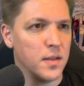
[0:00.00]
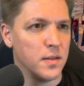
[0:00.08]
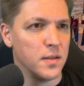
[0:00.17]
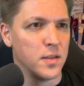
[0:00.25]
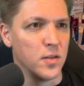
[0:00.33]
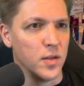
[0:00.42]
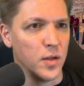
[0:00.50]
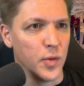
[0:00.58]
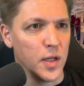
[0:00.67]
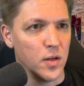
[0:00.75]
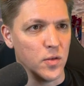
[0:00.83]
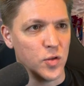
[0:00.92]
So there we
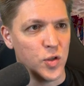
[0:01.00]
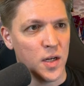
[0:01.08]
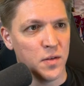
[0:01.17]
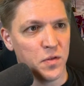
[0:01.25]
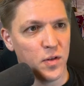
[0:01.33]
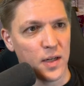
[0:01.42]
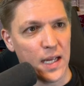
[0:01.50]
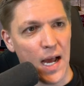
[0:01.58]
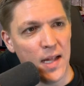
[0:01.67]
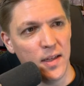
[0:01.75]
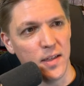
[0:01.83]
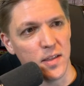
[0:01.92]
go. Jennifer
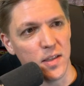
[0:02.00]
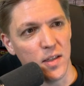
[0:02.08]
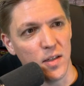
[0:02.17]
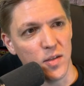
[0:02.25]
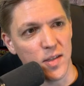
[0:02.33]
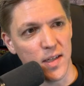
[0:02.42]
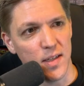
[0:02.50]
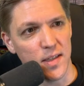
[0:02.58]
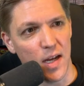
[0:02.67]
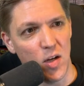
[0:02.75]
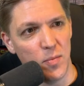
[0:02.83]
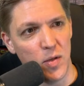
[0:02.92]
Gala is here. Says,
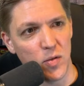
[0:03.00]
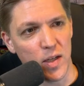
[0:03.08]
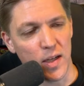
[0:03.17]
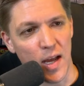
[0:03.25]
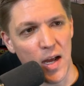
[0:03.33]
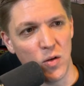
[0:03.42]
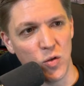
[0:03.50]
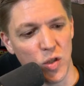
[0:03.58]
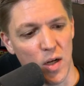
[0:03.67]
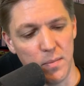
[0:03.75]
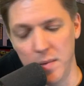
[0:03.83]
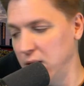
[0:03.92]
how about cacao
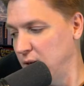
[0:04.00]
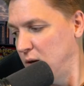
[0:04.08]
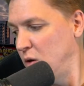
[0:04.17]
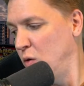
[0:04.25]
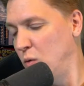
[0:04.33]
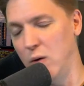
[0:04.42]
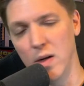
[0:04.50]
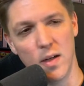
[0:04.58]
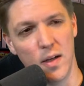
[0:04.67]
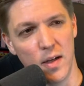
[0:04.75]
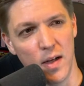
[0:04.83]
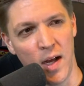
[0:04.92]
shopping? Oh,
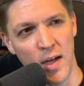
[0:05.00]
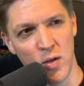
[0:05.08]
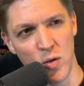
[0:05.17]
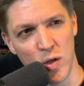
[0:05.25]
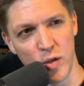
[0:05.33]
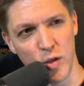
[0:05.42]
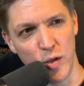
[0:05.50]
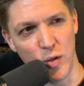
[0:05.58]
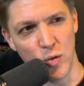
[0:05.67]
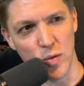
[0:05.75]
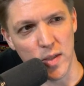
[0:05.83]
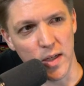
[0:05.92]
I no longer
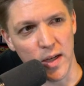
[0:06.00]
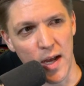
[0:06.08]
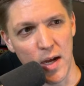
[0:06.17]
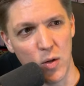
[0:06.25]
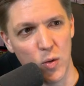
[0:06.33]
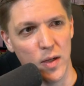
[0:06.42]
use cacao.